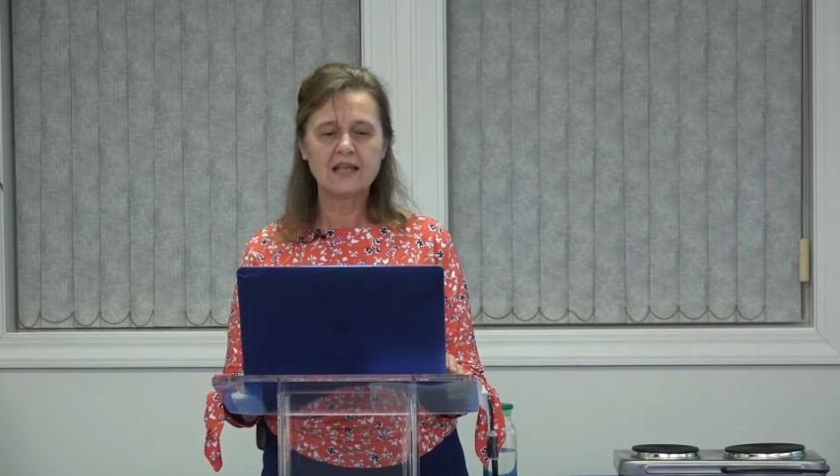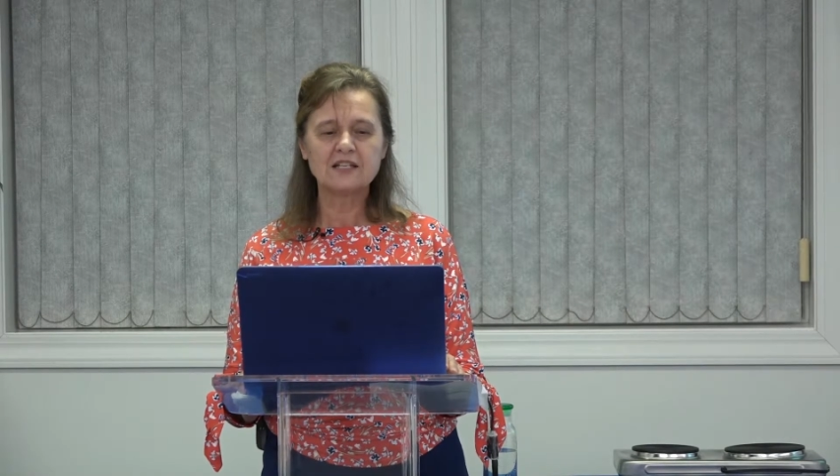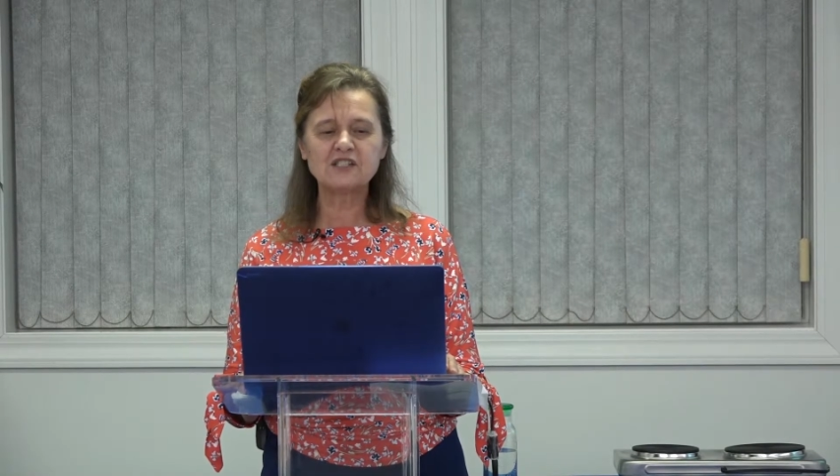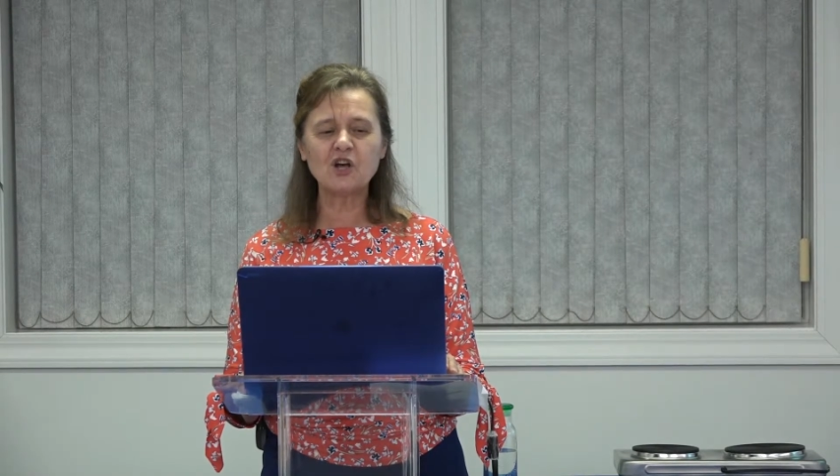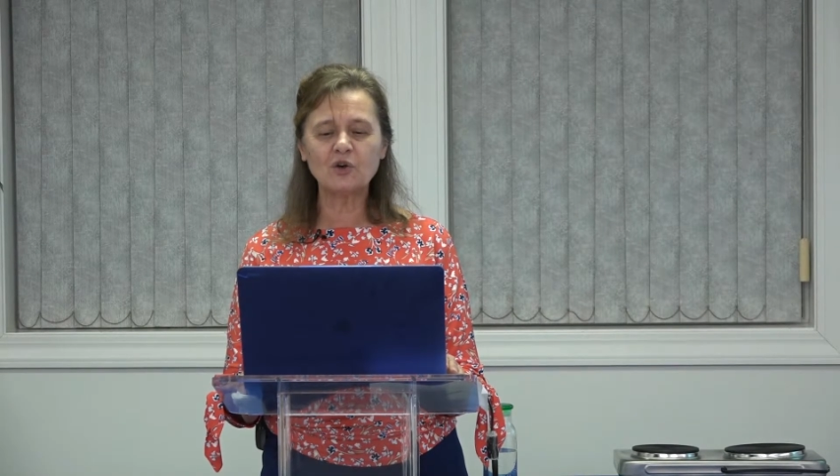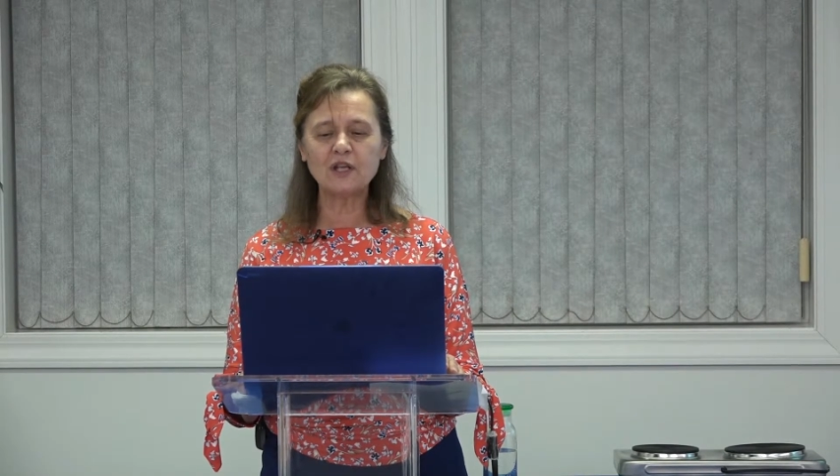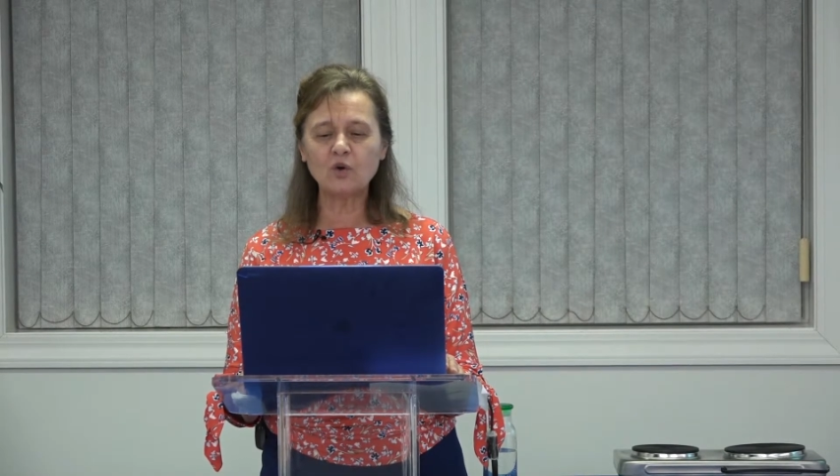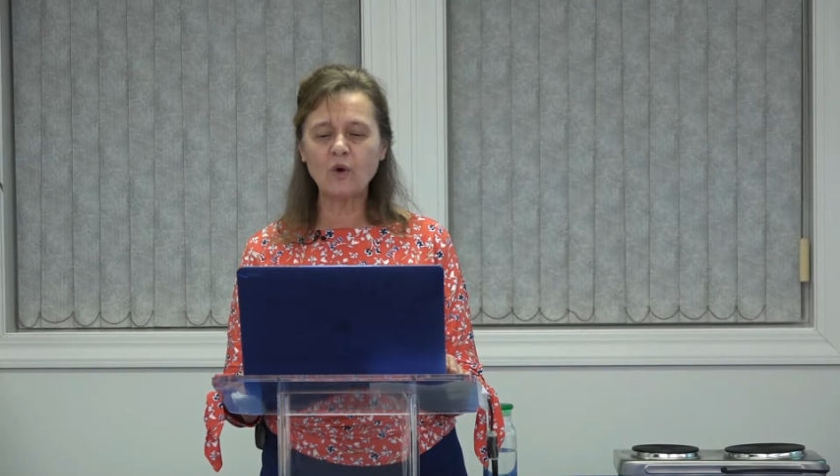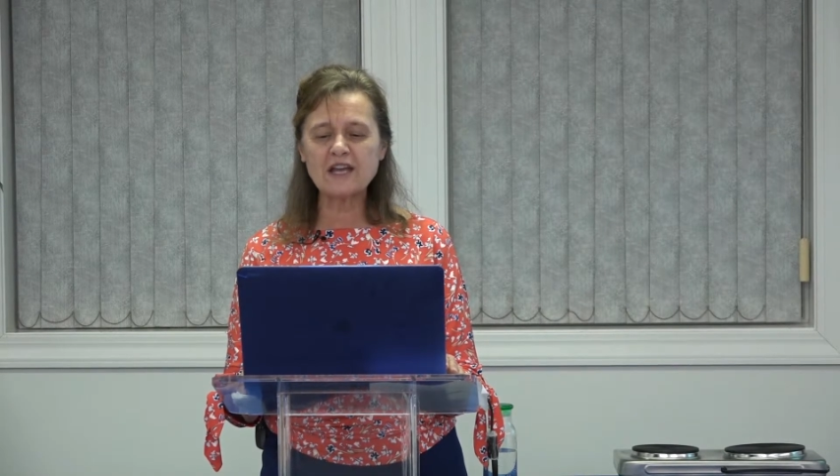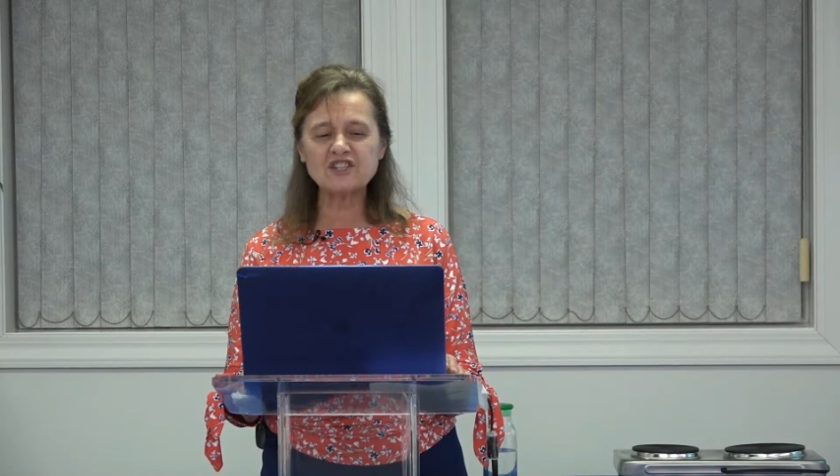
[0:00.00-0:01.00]
So the
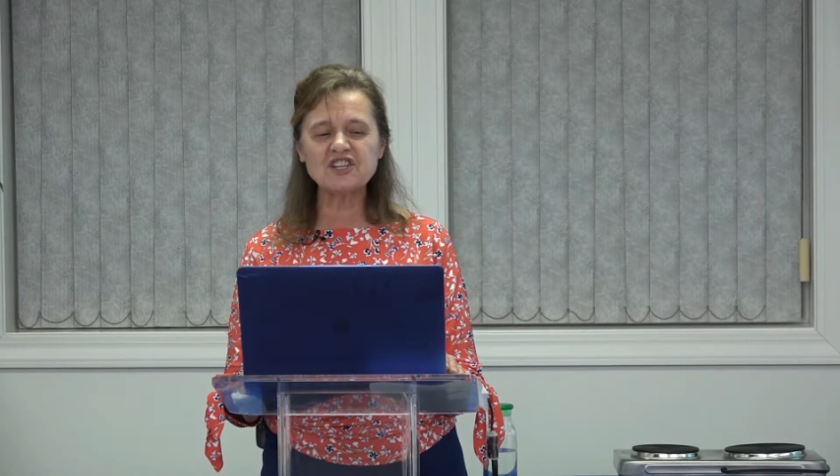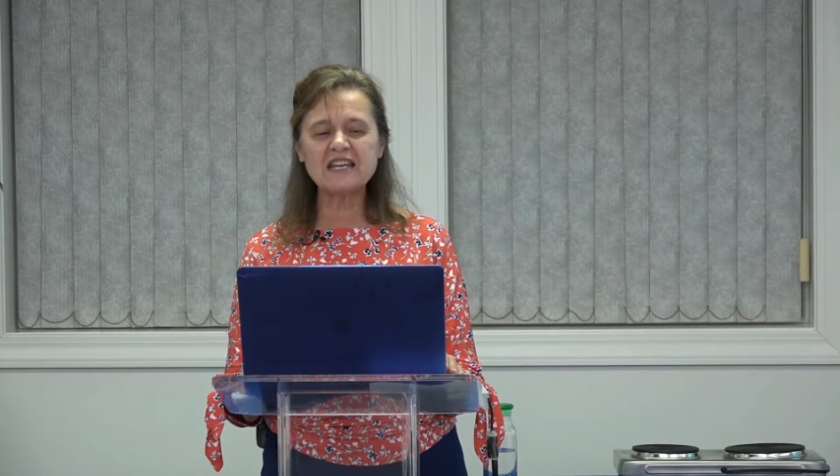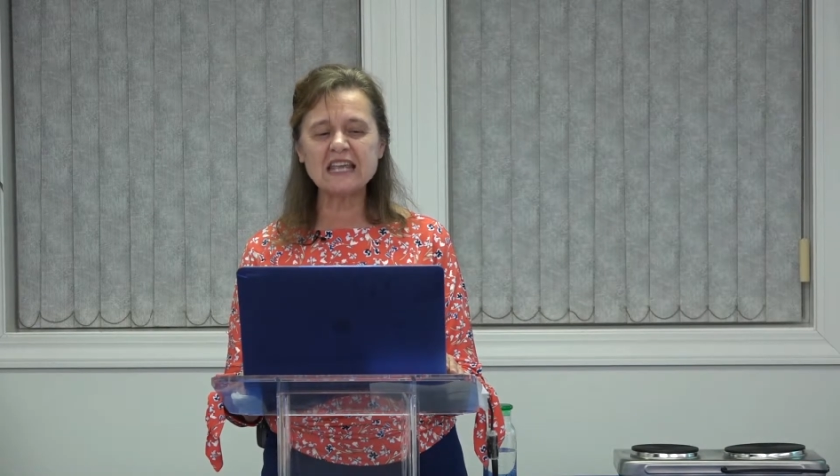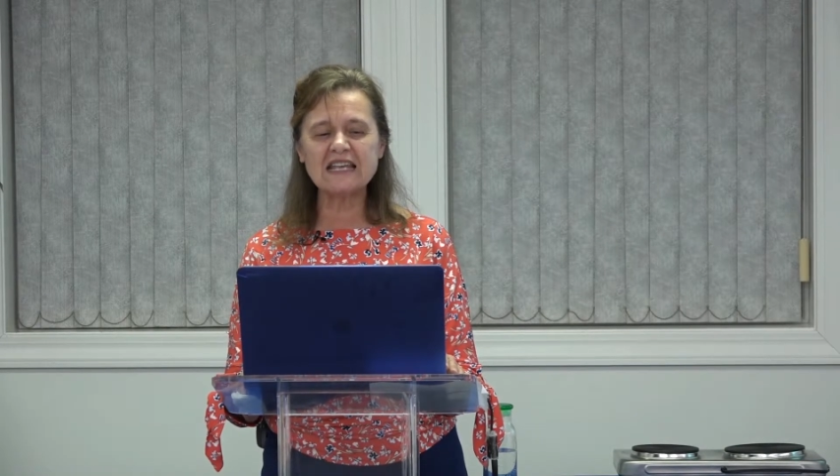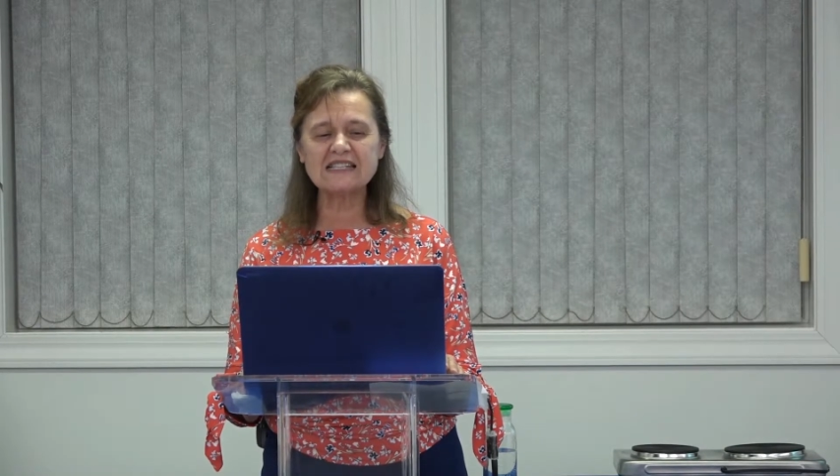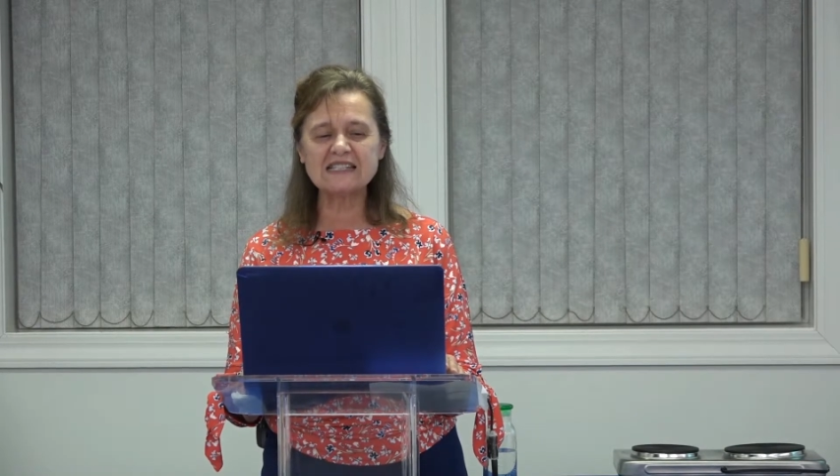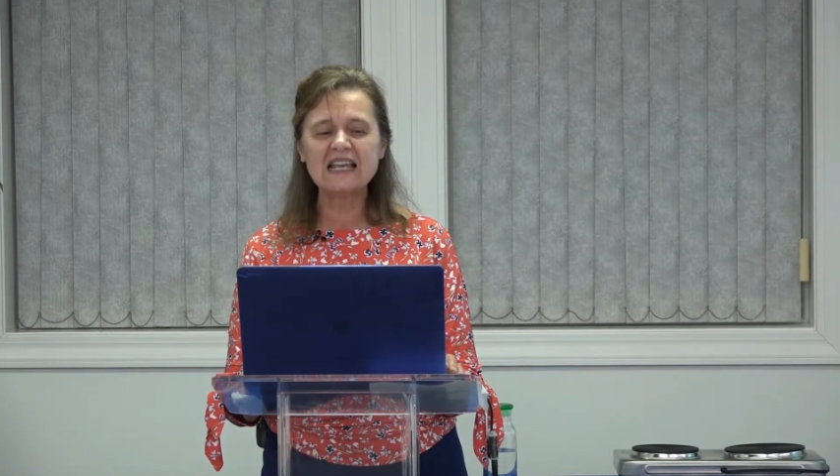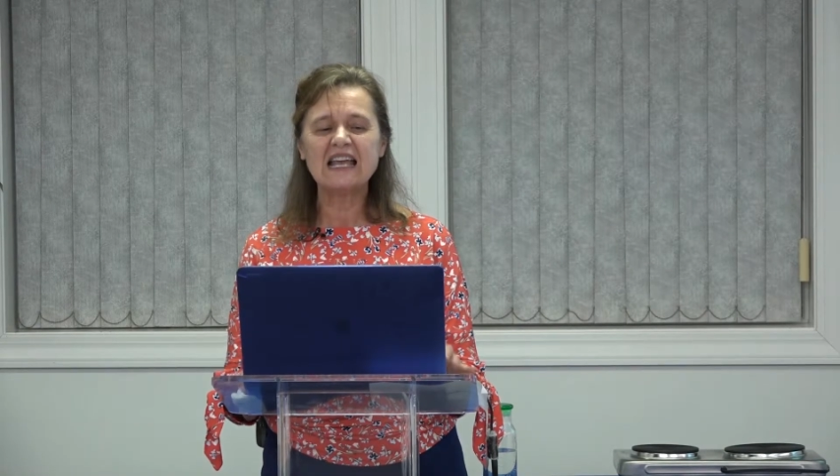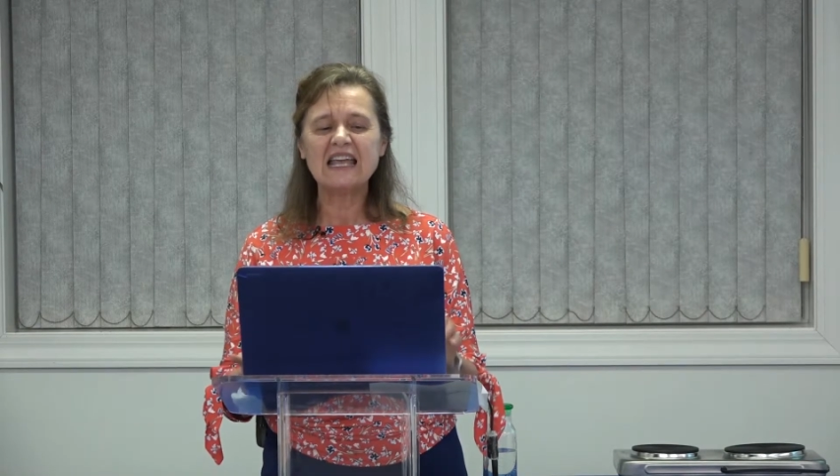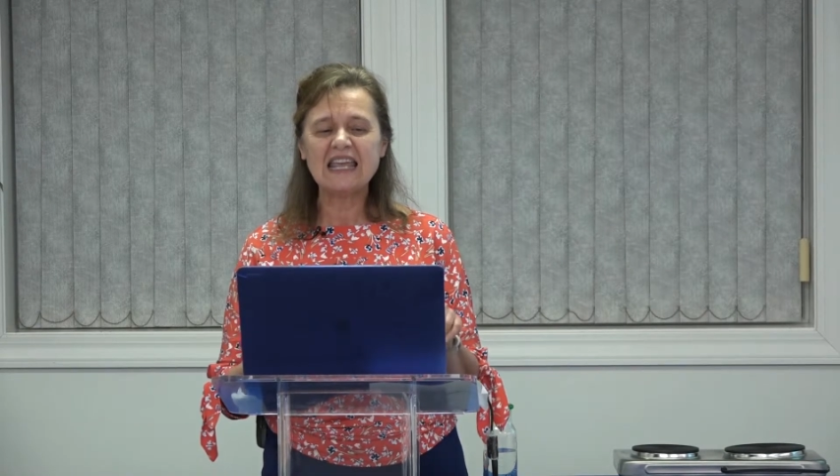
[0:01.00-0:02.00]
question
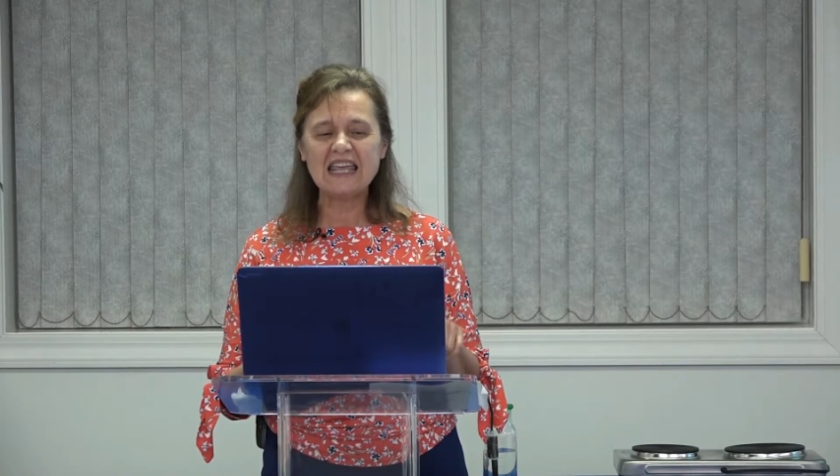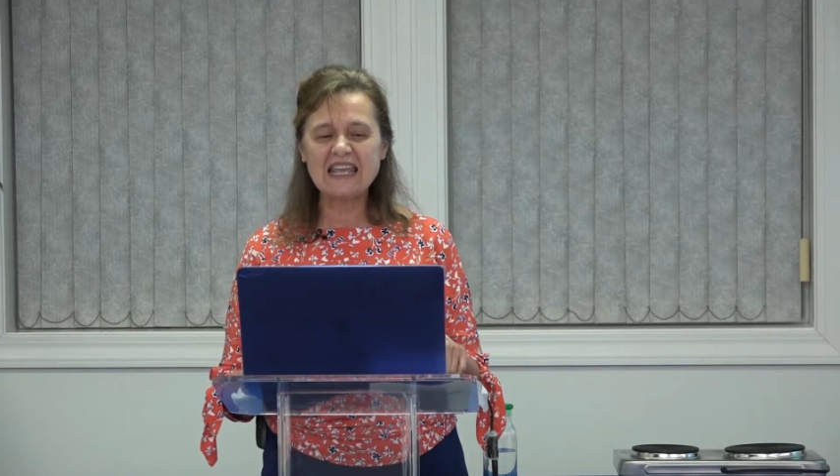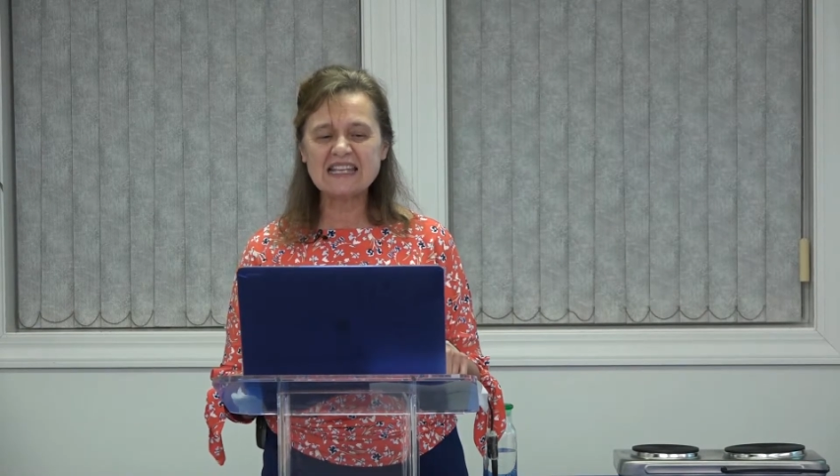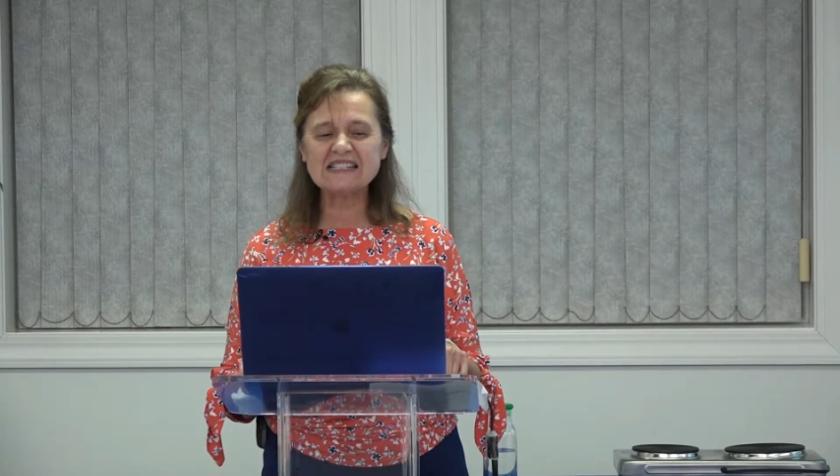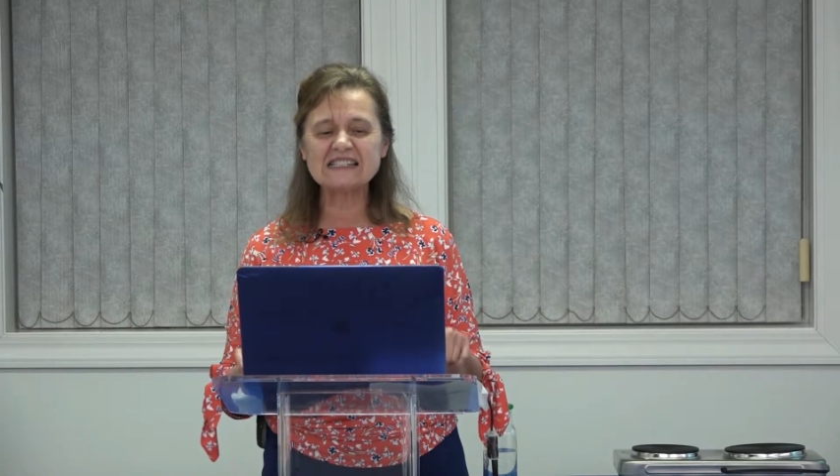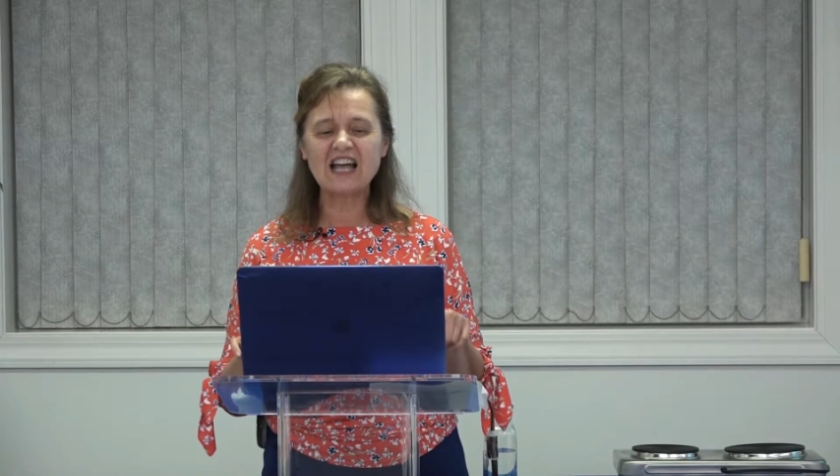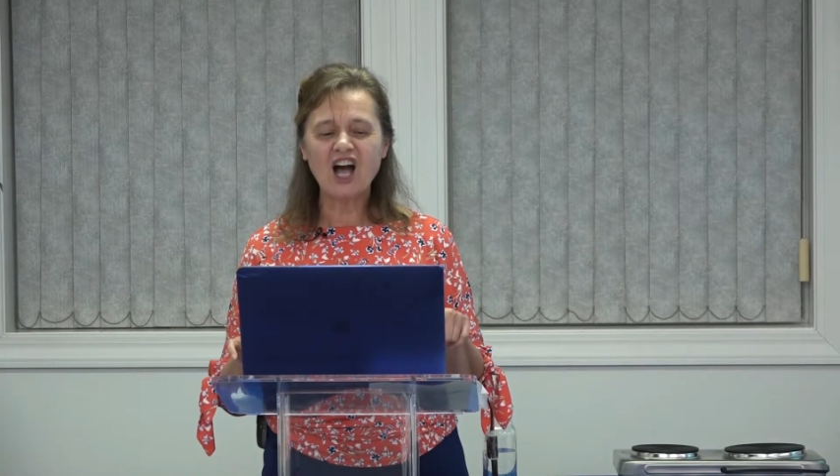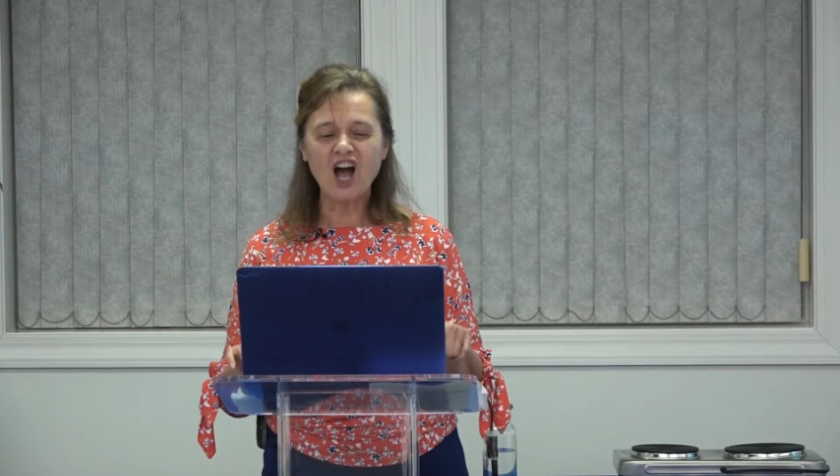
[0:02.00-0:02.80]
is